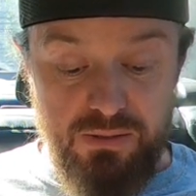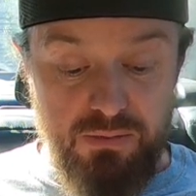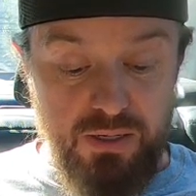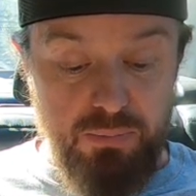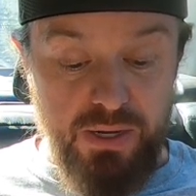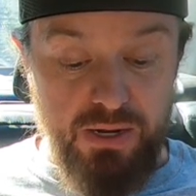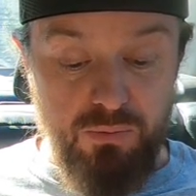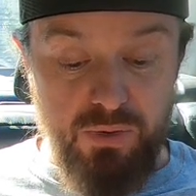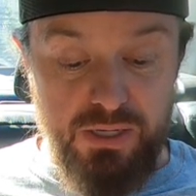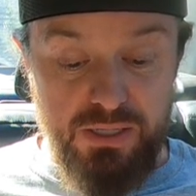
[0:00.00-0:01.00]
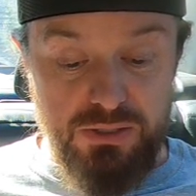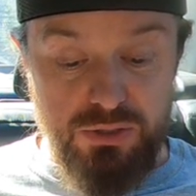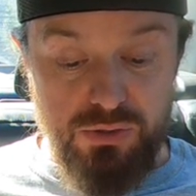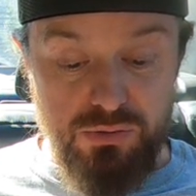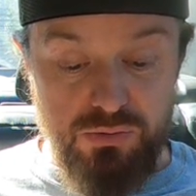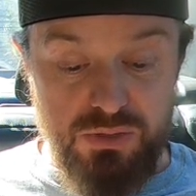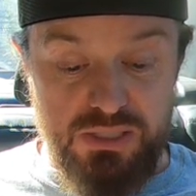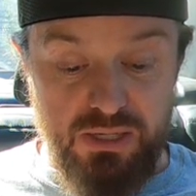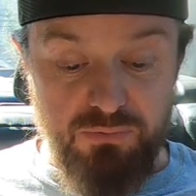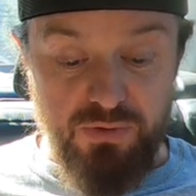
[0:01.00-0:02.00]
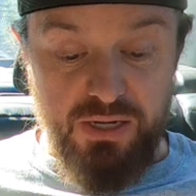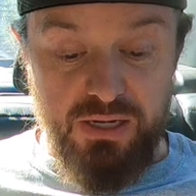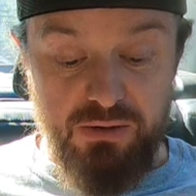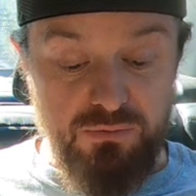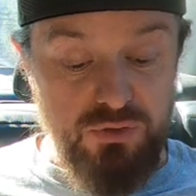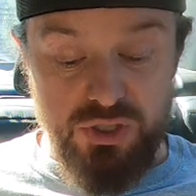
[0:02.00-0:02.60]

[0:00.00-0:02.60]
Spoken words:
Poway to Sand 5,